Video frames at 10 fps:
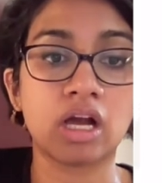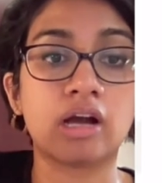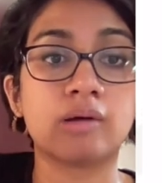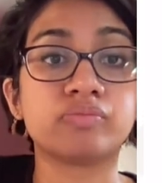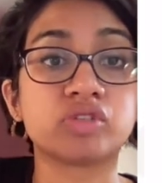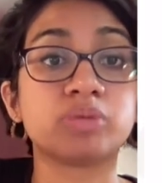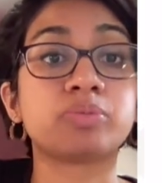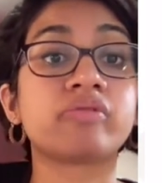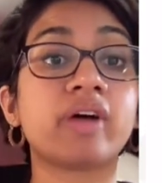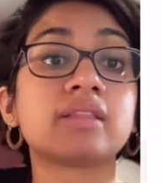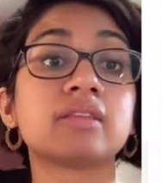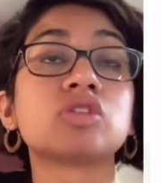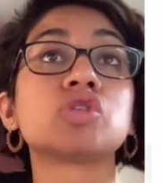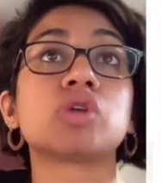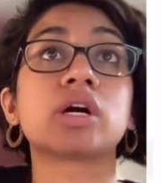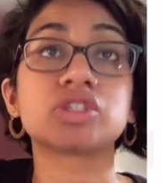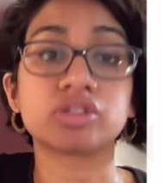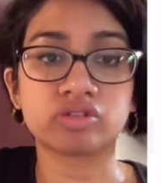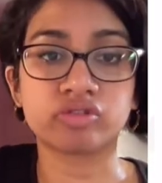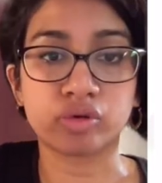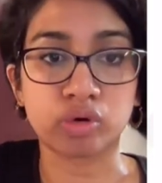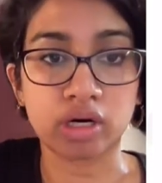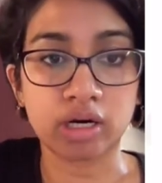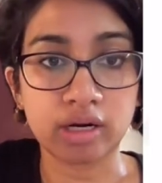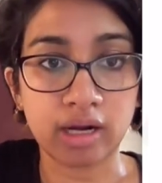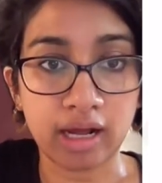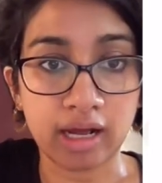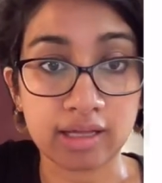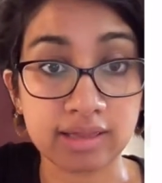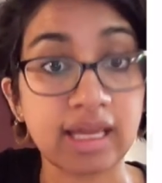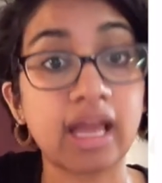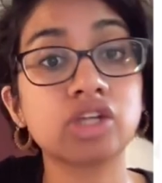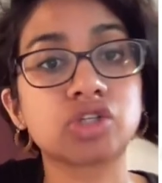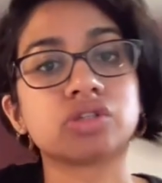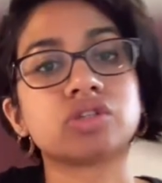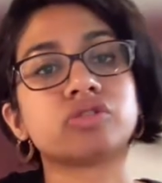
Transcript: She provides instructions for the agent.